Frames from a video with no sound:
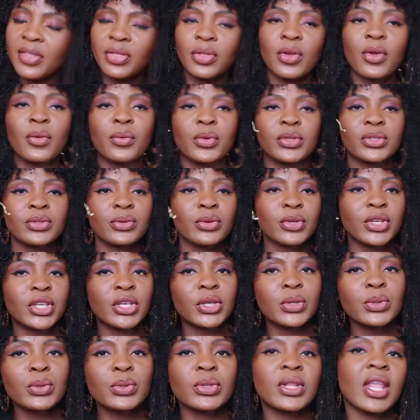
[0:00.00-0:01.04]
I thought it was so
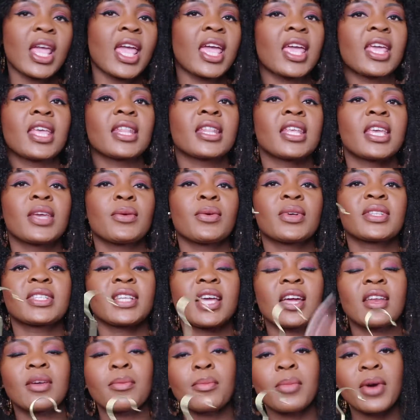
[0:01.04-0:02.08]
cute, and it was
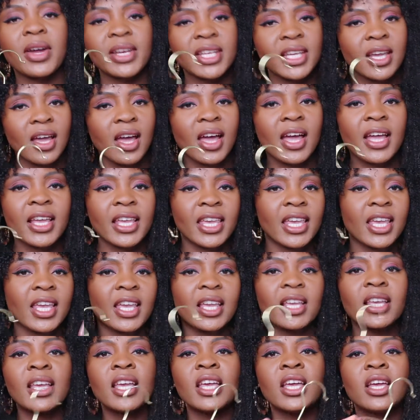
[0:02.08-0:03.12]
kind of body
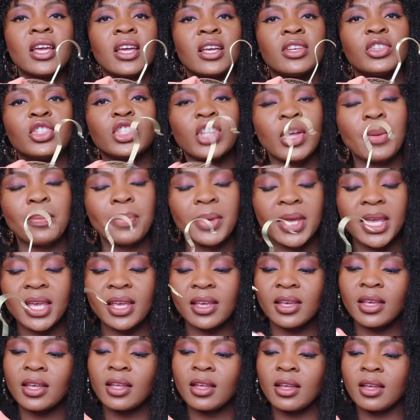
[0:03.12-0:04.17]
hugging,
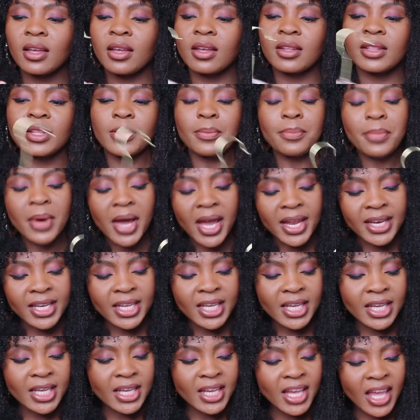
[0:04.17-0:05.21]
shaping uh, the
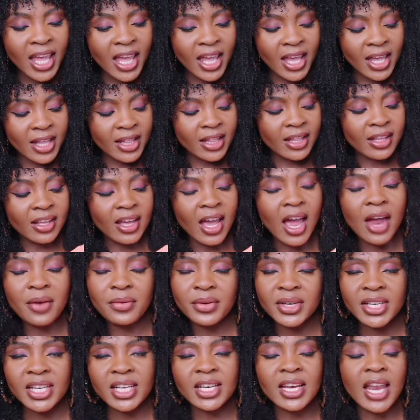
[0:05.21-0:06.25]
body, and uh, I
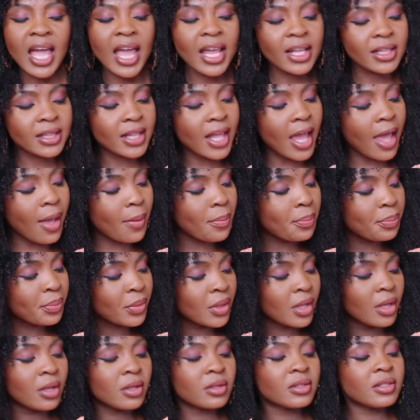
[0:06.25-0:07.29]
really like that.
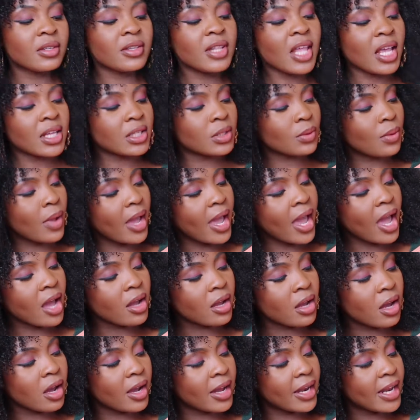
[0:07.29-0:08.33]
So that's why
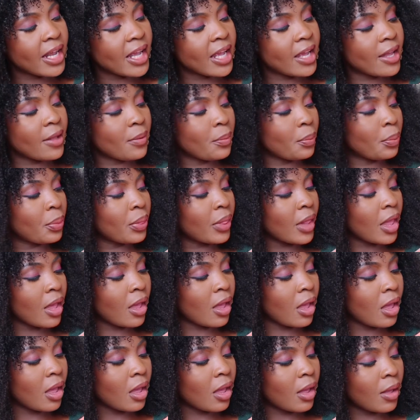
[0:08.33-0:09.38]
I got it.
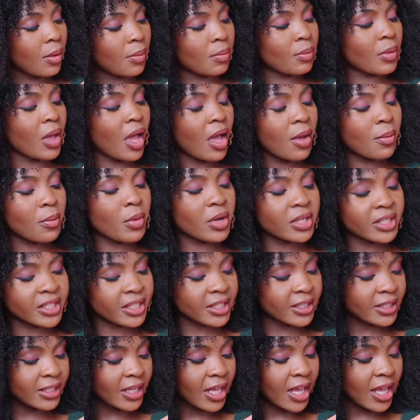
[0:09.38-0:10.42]
Um, how
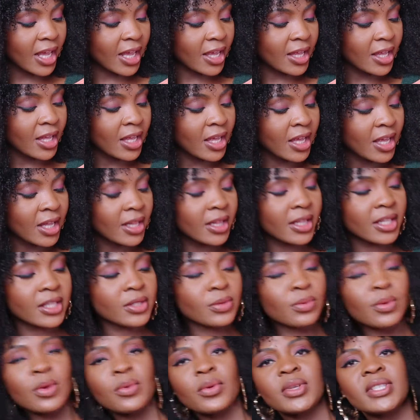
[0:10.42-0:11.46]
much is it?
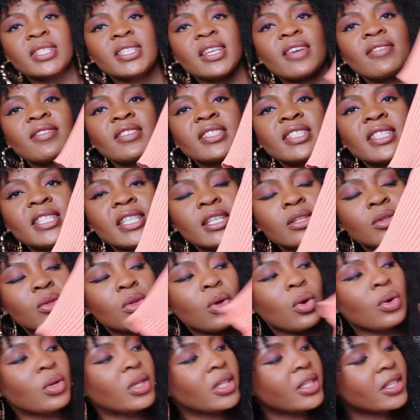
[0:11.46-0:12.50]
This one was seventy
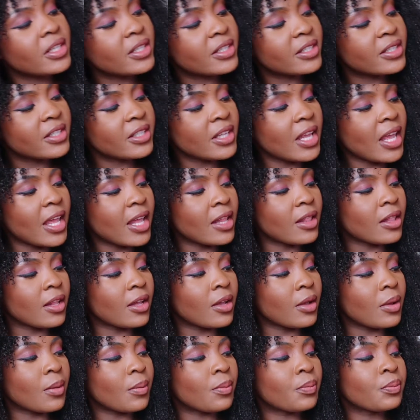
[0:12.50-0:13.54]
dollars, and
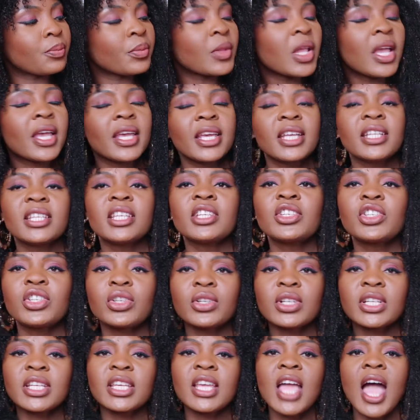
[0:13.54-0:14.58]
um,
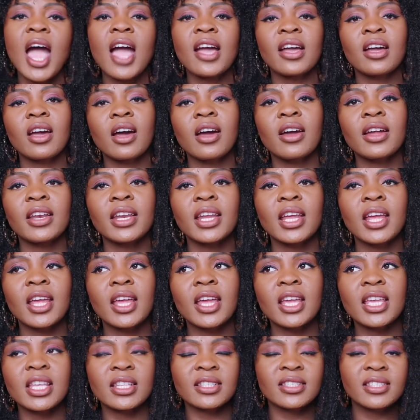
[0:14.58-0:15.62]
initially I got
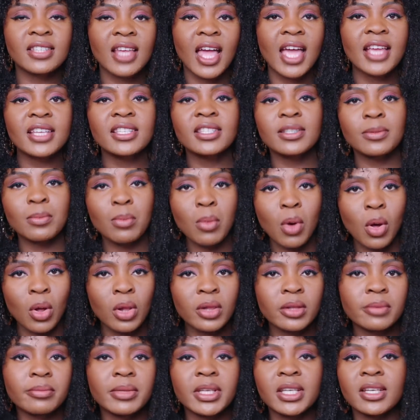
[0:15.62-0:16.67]
it in size
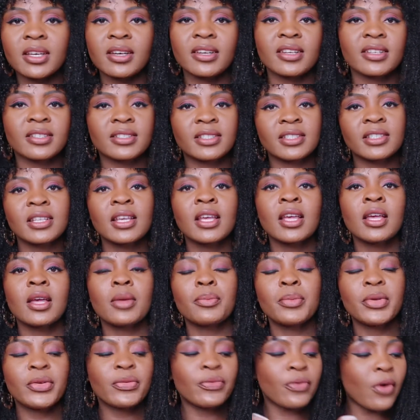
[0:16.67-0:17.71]
small, because
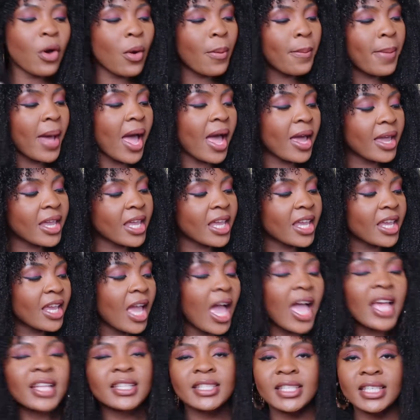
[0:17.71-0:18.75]
before
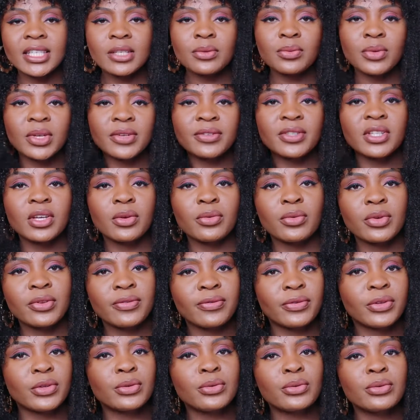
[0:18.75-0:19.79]
buying I did read the
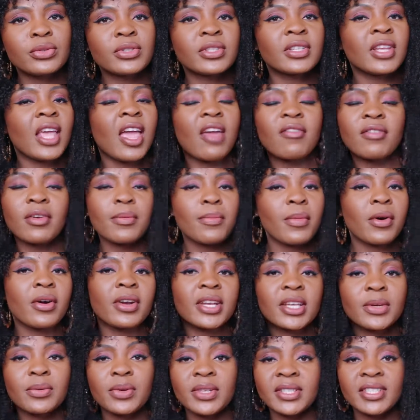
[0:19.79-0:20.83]
reviews.
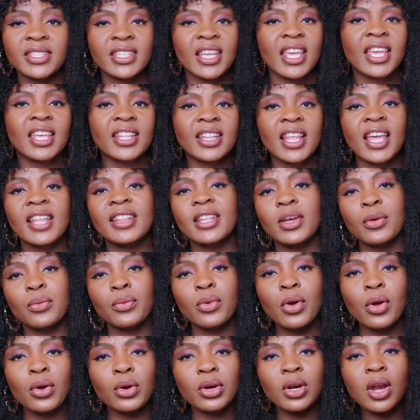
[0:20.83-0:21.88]
Everybody was saying that they
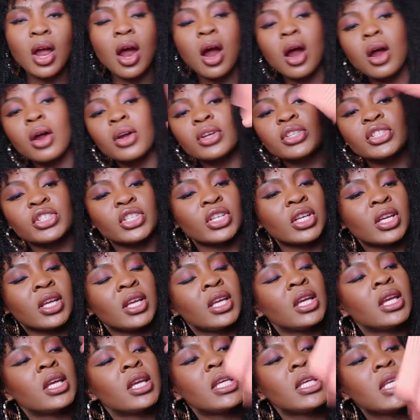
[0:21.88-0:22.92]
run large.
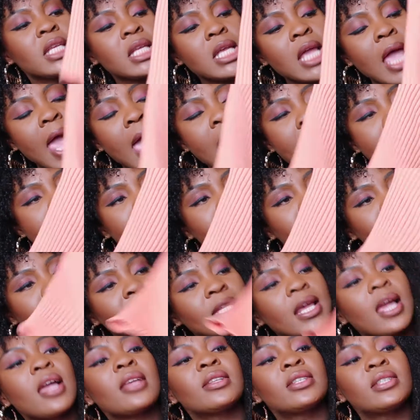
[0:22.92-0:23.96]

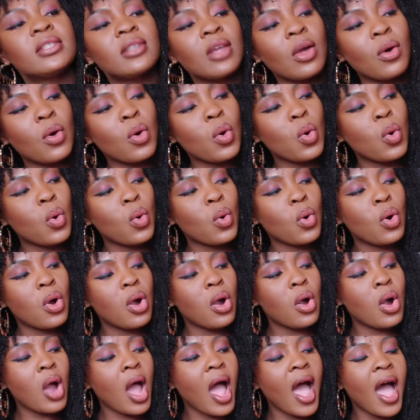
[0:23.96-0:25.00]
Yes,
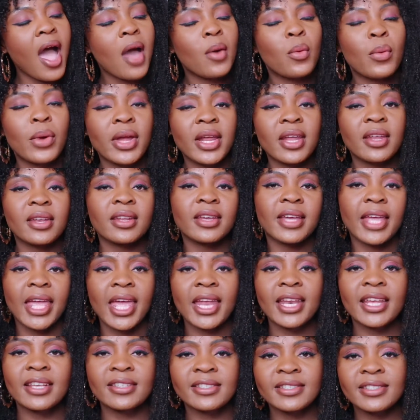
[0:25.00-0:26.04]
so I went
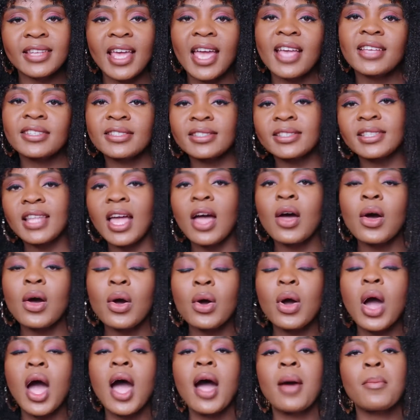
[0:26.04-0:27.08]
ahead and sized
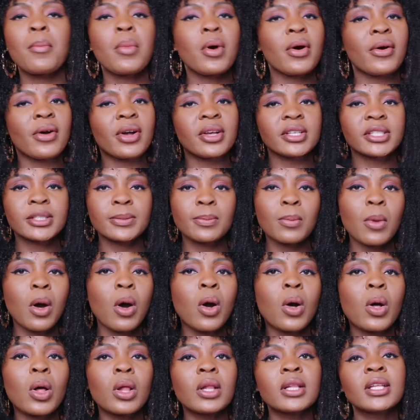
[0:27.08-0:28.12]
down. I bought a
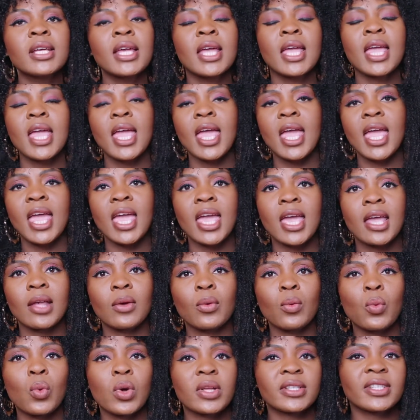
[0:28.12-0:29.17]
small,
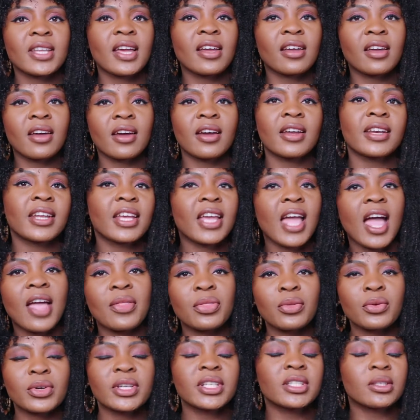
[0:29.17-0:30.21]
and once I got it, I
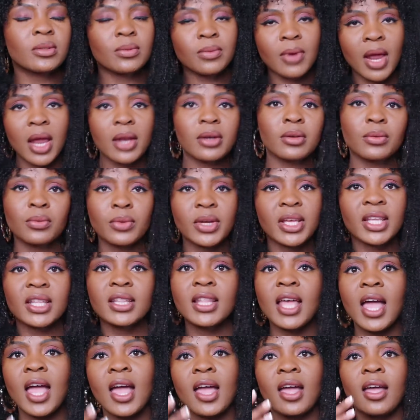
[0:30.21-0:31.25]
noticed right away
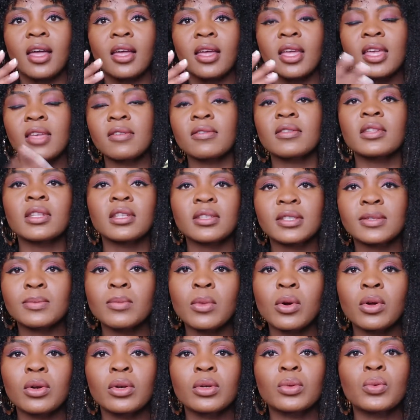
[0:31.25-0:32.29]
that even the
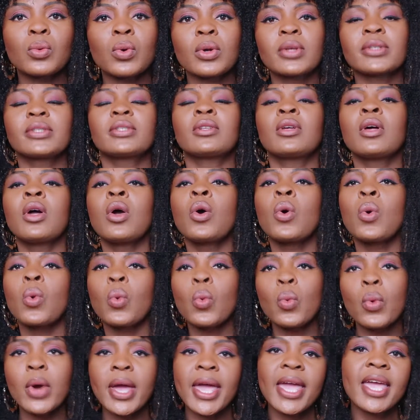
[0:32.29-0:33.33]
small was
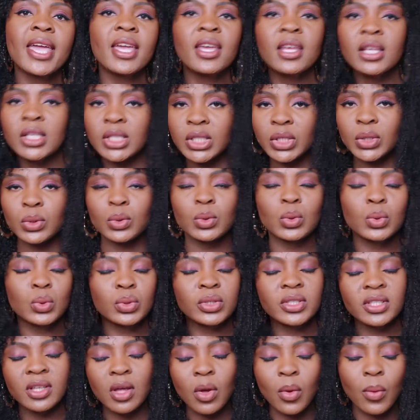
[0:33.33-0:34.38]
way too
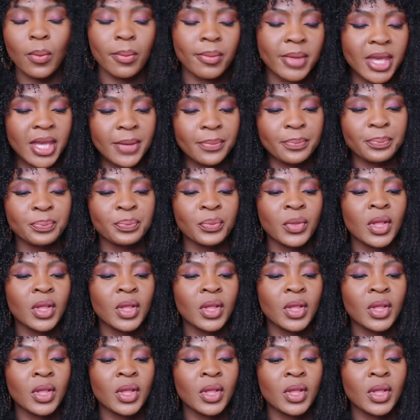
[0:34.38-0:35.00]
loose on me.